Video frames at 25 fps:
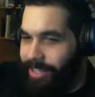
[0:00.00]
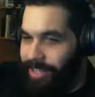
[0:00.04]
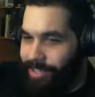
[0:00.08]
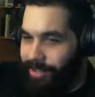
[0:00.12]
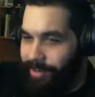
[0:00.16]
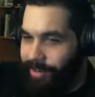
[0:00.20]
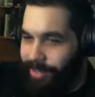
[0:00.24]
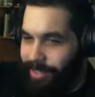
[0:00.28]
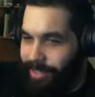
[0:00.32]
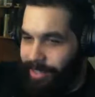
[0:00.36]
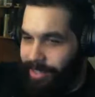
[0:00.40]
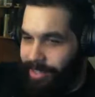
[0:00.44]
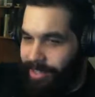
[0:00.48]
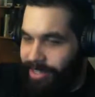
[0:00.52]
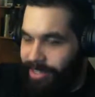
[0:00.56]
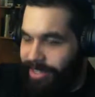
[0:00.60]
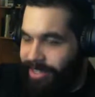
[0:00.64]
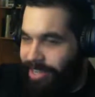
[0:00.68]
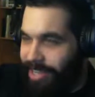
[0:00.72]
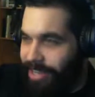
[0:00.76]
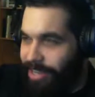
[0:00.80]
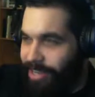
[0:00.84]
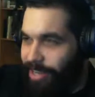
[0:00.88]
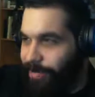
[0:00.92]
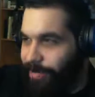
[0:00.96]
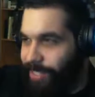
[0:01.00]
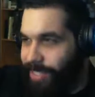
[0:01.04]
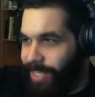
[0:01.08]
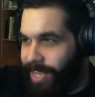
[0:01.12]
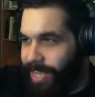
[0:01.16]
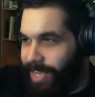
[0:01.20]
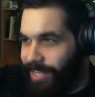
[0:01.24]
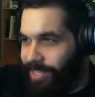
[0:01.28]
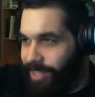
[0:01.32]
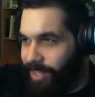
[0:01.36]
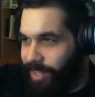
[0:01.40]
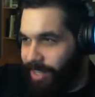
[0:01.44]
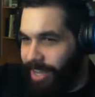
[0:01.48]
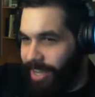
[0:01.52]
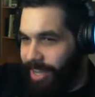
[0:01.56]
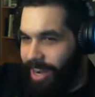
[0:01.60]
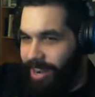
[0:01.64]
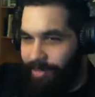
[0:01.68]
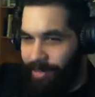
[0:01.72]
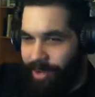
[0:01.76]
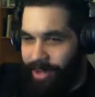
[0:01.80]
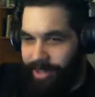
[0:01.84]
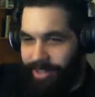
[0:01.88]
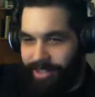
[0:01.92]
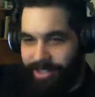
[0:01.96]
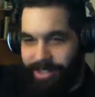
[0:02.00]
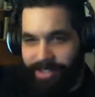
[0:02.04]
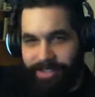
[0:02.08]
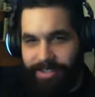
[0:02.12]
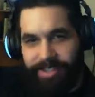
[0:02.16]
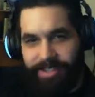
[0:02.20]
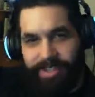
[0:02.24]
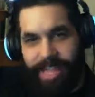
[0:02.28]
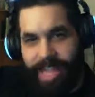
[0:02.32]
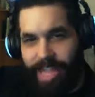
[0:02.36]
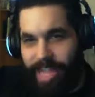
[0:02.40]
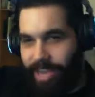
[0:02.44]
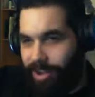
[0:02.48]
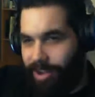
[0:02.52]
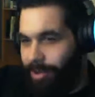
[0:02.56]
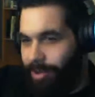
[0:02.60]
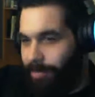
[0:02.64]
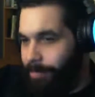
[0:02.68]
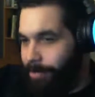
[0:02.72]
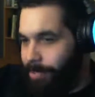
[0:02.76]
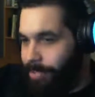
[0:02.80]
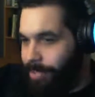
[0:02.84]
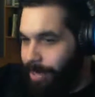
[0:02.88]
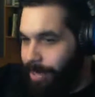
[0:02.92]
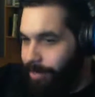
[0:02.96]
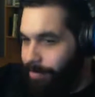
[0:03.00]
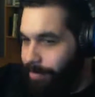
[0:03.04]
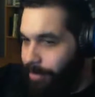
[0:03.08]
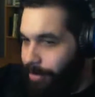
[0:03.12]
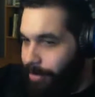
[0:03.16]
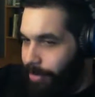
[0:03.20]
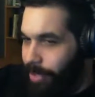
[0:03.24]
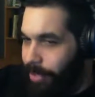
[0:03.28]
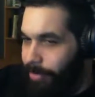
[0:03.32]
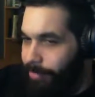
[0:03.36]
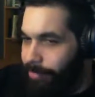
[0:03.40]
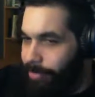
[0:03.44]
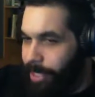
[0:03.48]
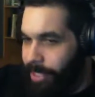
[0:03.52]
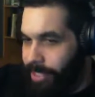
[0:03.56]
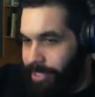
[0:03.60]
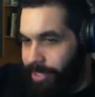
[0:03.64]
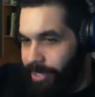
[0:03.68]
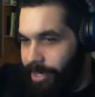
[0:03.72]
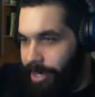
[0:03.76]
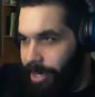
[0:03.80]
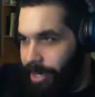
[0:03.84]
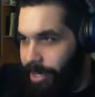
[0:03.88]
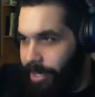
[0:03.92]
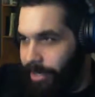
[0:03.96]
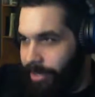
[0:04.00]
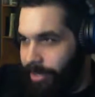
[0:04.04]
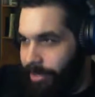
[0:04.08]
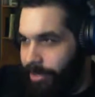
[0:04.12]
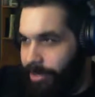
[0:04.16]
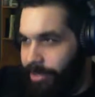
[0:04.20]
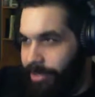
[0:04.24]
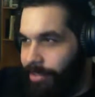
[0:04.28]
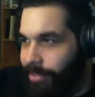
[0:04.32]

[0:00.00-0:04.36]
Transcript: took the Nintendo stance on that one because they almost never drop price on anything.